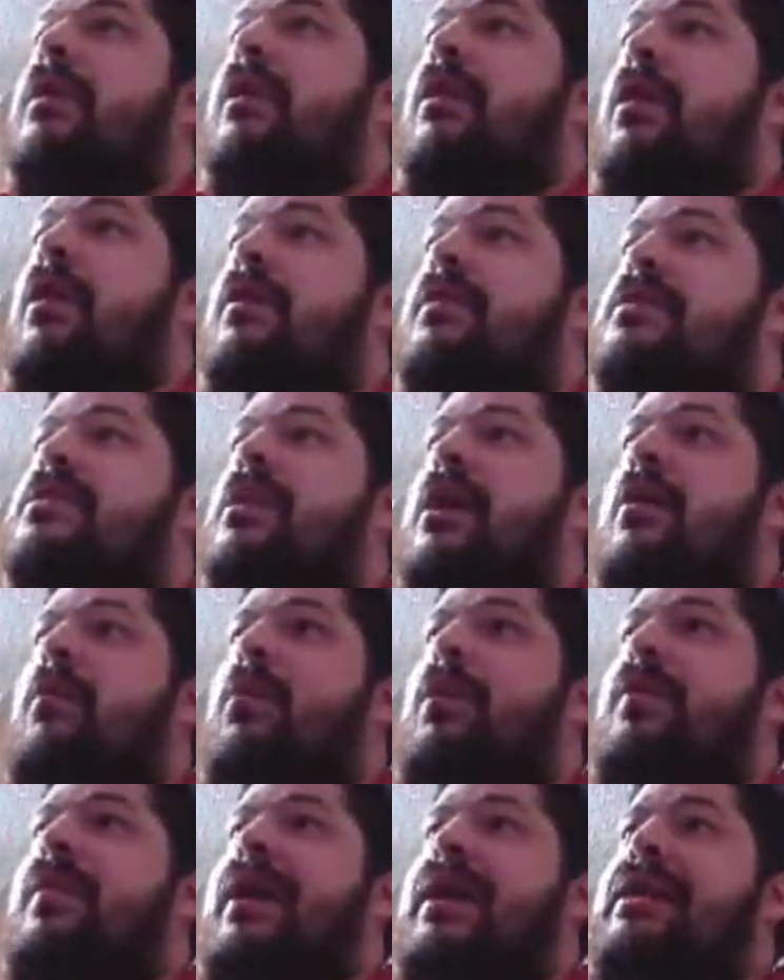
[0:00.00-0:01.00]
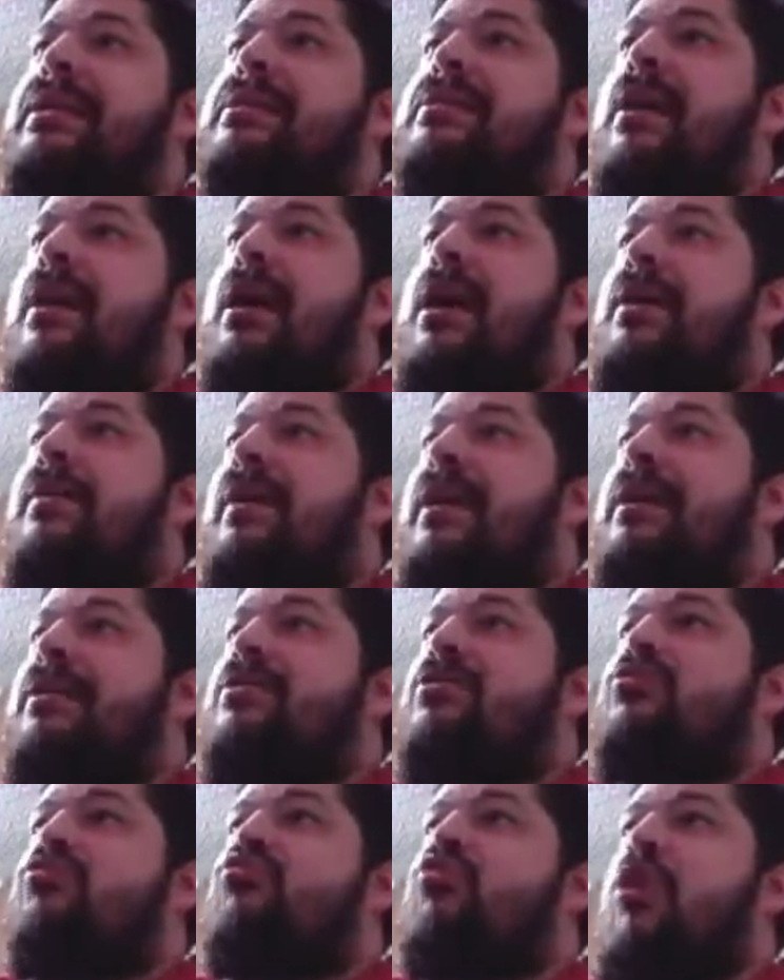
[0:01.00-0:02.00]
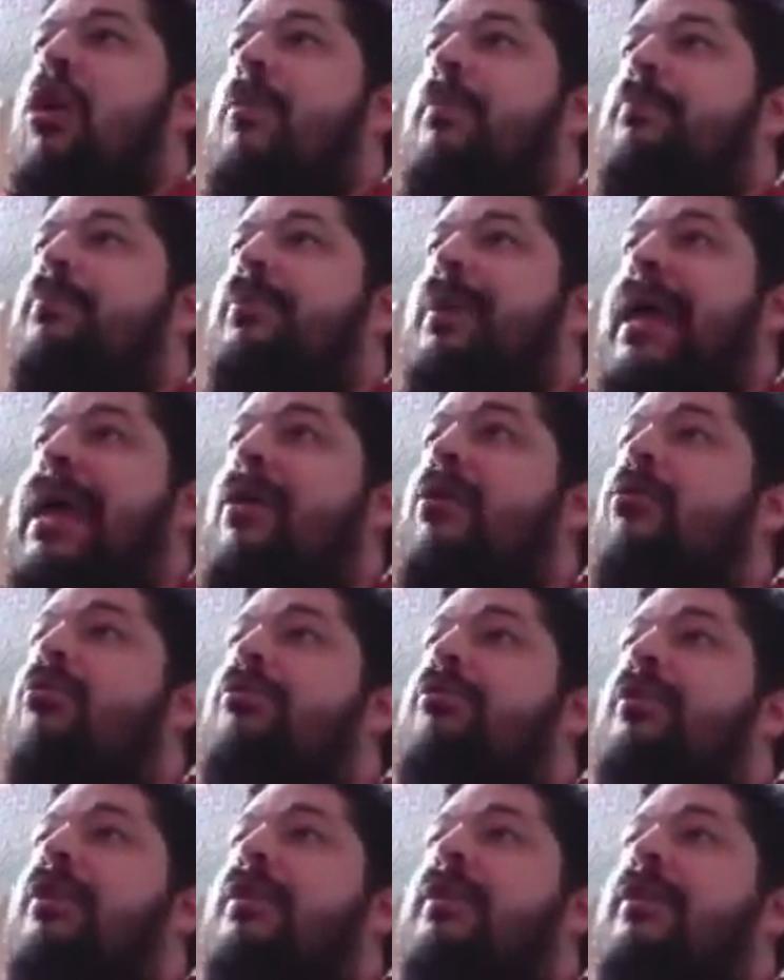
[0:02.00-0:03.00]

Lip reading: A lot of the time when they die, they drop health